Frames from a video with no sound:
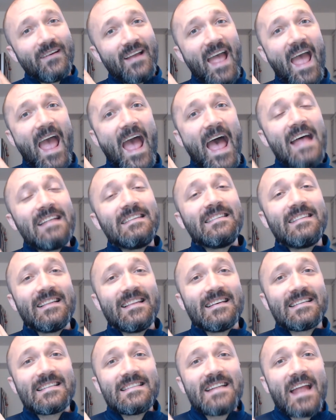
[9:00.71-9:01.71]
add to
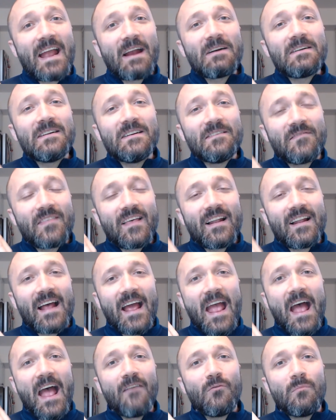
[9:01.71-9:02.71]
this narrative that
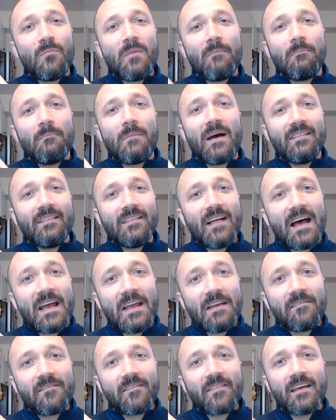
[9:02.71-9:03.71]
I have about my
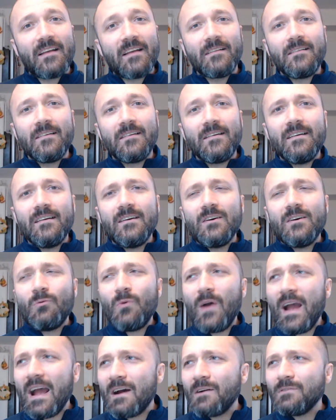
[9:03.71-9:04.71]
life that,
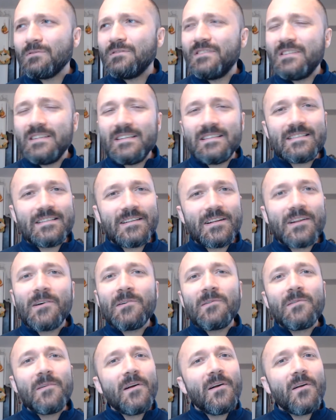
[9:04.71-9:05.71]
wow, geez,
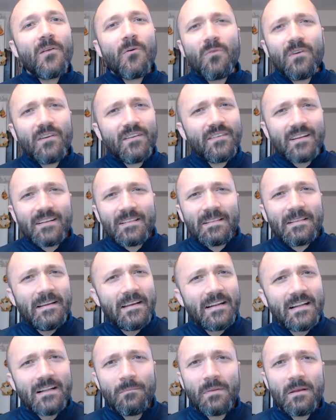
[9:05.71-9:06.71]
the world's a
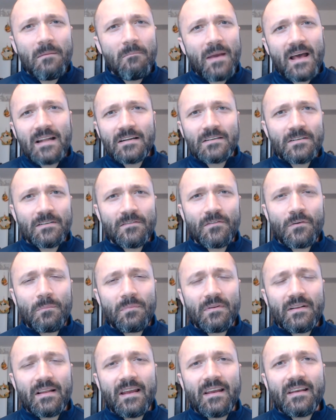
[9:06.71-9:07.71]
little bit better of a
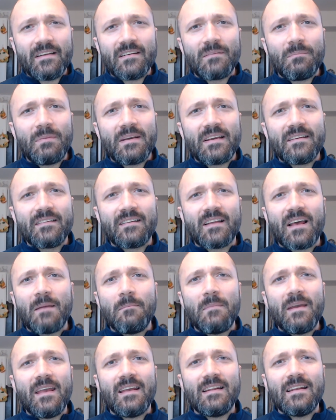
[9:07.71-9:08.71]
place because
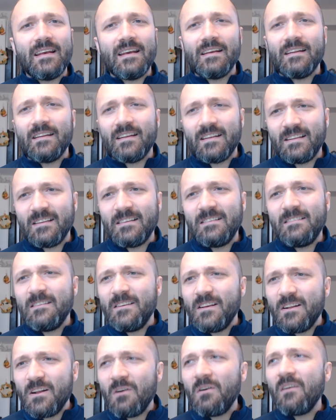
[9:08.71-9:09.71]
I'm in it. And,
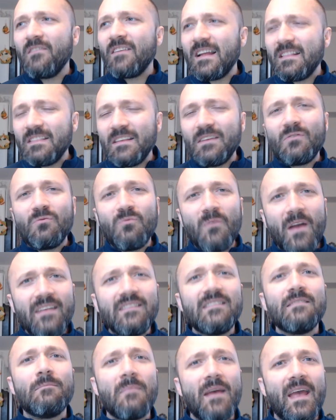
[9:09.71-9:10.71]
I've got this
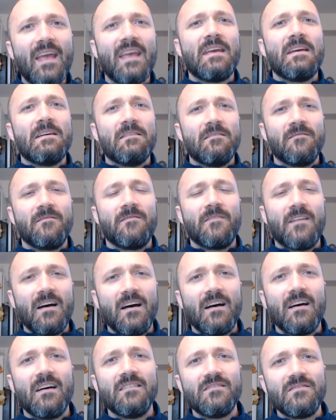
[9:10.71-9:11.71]
resume
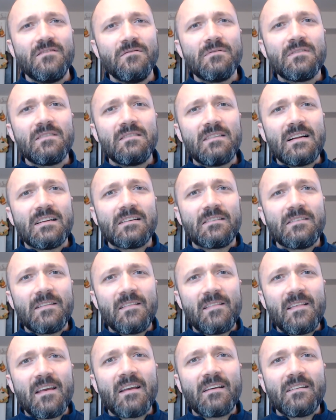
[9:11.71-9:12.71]
of doing a lot of good
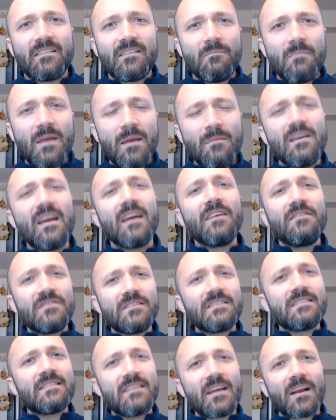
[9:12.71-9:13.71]
things. And maybe I
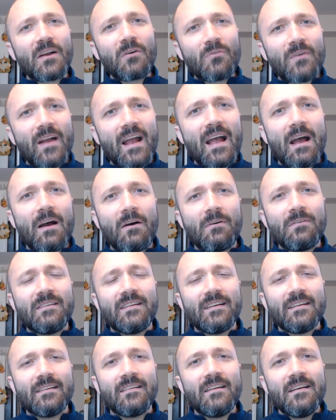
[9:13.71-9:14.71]
should stick around and